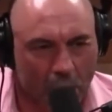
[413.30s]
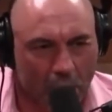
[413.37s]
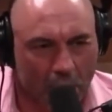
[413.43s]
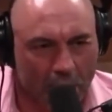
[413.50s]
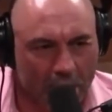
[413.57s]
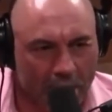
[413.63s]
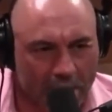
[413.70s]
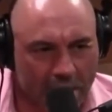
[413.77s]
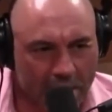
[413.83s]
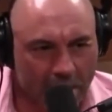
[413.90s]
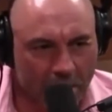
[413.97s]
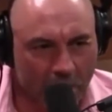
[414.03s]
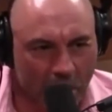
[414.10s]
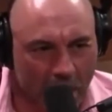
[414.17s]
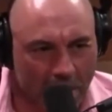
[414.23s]
it doesn't
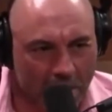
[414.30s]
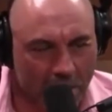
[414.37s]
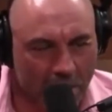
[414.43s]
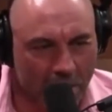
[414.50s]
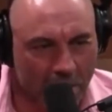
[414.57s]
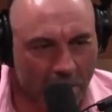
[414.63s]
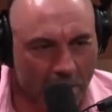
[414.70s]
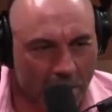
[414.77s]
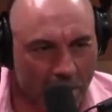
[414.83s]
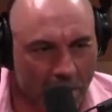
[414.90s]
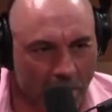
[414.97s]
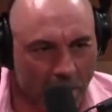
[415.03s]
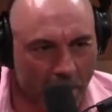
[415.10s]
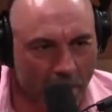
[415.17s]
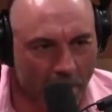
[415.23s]
seem possible that people are going
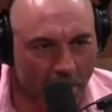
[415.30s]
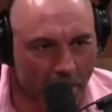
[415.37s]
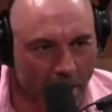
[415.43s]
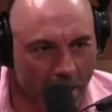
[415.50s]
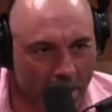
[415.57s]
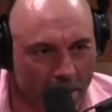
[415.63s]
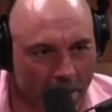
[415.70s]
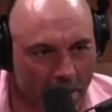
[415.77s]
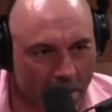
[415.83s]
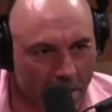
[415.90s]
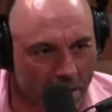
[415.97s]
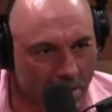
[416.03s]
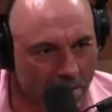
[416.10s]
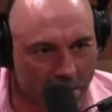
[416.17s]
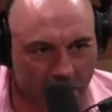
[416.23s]
to pump the brakes. It
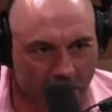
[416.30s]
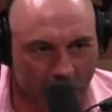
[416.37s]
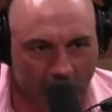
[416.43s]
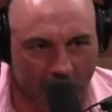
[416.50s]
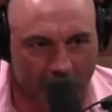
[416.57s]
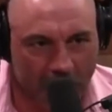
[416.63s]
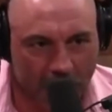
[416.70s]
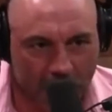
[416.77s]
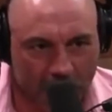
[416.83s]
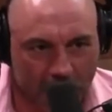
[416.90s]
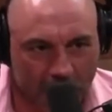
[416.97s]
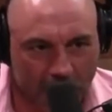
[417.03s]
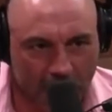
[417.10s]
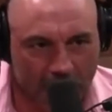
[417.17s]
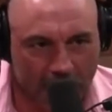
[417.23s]
doesn't seem
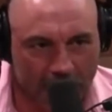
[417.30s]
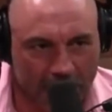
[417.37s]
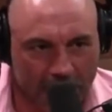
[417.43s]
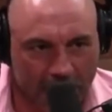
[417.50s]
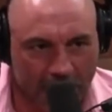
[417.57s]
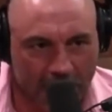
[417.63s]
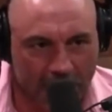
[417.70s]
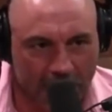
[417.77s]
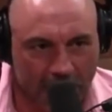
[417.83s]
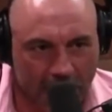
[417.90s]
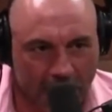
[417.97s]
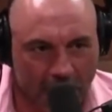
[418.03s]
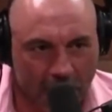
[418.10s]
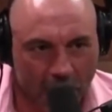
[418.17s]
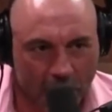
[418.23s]
possible at this stage
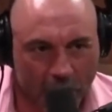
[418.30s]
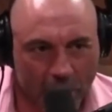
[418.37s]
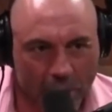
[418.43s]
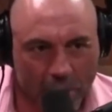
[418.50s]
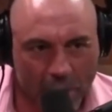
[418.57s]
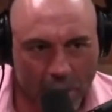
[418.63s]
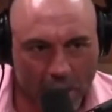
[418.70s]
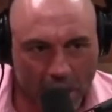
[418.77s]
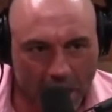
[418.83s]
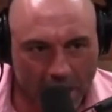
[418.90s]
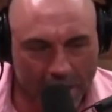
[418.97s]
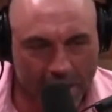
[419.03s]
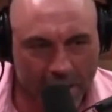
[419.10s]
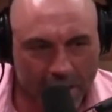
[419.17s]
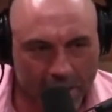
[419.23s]
when we're
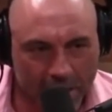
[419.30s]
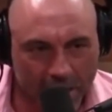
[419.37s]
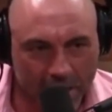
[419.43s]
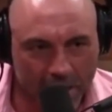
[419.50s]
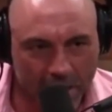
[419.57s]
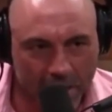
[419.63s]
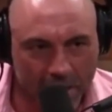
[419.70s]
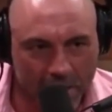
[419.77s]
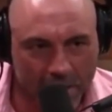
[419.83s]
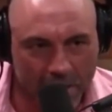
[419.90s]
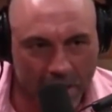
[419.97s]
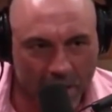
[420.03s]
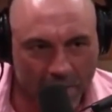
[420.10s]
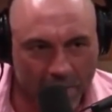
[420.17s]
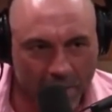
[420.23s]
constantly expecting the newest
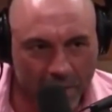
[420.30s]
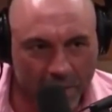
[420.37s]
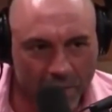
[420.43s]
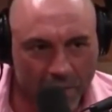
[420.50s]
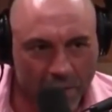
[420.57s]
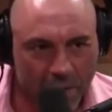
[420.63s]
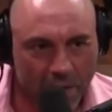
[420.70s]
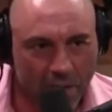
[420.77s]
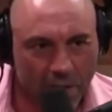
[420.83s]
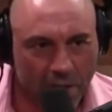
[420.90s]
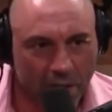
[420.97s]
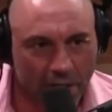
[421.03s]
cell phone, the